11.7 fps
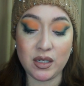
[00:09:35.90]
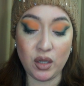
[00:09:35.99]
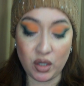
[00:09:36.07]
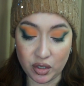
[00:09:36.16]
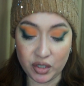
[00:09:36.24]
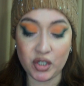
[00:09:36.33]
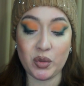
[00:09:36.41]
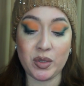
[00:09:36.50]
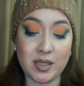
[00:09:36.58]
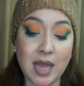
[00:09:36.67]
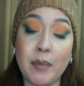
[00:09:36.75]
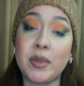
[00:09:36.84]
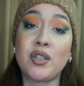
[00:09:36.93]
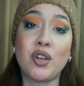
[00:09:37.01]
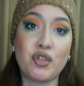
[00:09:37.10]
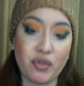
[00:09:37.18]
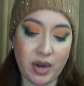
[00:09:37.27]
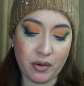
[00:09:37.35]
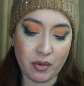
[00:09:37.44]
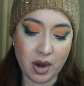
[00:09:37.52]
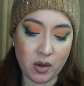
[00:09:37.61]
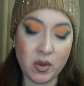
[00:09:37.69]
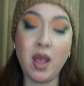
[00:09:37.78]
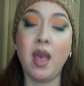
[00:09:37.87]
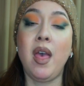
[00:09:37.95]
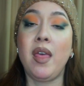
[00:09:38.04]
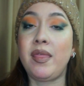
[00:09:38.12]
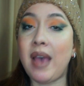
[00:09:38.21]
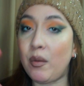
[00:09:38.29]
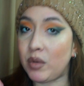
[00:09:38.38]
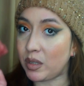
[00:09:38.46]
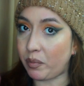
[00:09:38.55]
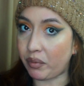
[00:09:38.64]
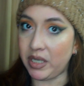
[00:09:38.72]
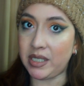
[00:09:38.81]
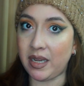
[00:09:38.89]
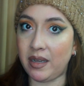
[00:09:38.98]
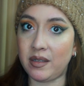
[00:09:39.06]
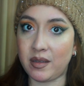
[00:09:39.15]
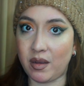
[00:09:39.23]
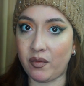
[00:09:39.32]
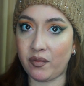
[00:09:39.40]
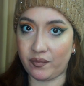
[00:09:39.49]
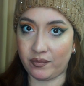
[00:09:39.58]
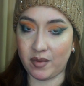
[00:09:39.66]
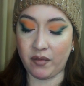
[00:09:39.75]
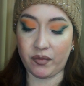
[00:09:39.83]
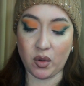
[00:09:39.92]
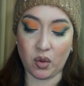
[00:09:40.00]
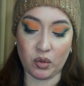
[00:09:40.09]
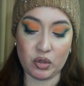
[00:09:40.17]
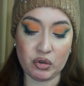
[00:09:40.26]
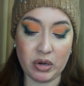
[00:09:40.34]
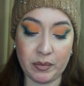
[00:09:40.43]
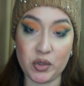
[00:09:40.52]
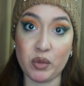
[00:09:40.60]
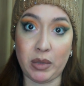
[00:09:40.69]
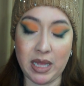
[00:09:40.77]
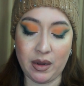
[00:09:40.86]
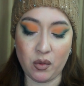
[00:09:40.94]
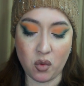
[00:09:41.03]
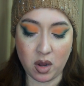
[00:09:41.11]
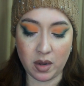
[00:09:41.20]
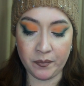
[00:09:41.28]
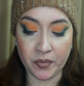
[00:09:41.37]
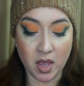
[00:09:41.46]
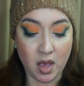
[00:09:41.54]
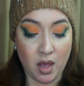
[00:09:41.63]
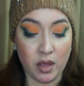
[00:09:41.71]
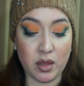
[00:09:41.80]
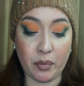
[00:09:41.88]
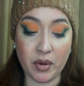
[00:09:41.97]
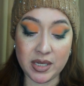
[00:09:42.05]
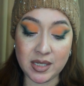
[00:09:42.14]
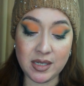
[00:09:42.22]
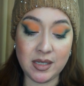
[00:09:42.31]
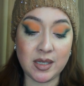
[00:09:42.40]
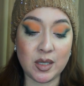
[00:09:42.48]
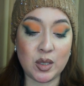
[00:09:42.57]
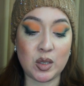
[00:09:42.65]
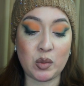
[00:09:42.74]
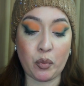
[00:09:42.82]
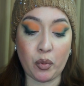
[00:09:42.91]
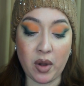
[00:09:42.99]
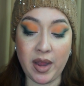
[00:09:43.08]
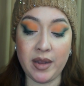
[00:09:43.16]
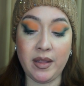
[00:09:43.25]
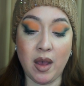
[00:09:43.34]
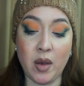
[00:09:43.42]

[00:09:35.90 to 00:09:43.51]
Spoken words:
and goods to establish a trade route. That was the pretense of the whole trip to Planet 1. Their presence spread